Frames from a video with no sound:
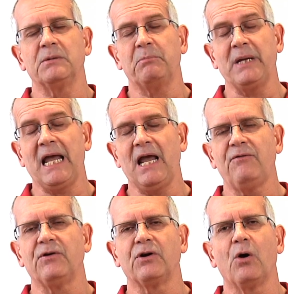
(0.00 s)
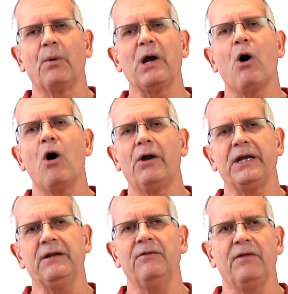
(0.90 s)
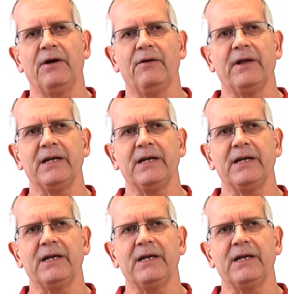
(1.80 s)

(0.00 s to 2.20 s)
behavior going on in there that